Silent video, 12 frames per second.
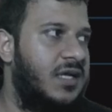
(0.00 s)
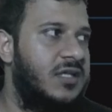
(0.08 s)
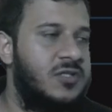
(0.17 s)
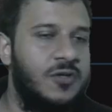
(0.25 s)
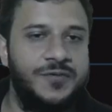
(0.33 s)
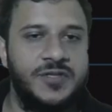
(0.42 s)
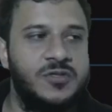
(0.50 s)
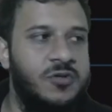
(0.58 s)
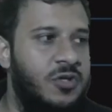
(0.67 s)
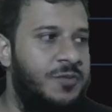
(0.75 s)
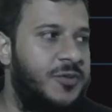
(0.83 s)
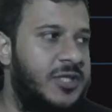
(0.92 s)
So far, so
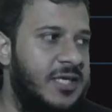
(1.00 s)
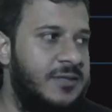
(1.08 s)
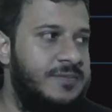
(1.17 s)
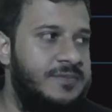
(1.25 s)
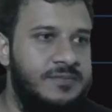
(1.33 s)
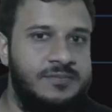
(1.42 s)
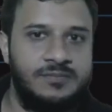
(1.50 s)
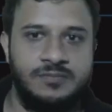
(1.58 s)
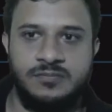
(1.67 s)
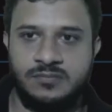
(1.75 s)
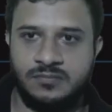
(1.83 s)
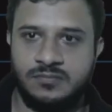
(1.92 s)
good, Pata?
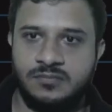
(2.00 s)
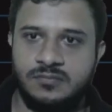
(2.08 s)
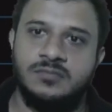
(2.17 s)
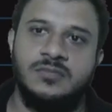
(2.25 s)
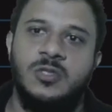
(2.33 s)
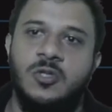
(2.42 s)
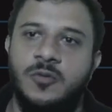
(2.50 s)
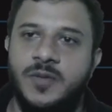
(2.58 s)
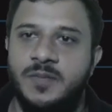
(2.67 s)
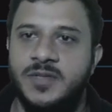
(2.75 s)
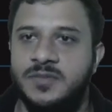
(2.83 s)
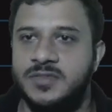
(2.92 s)
No
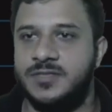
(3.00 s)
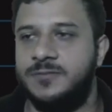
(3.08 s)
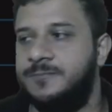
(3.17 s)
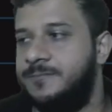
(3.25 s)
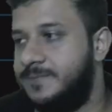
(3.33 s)
problems?